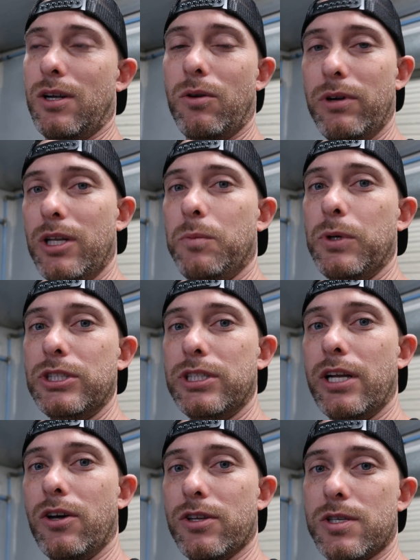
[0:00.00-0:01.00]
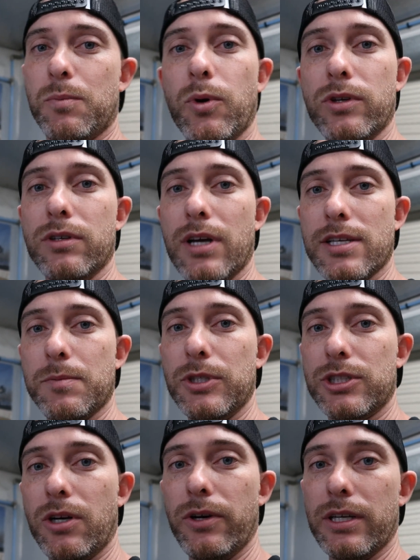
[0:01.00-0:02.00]
I really appreciate all the support you guys have been
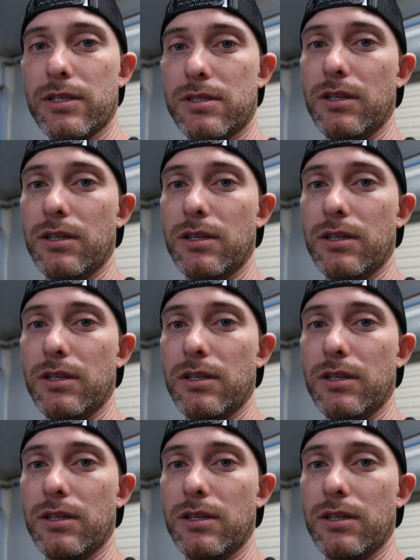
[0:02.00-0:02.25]
showing us,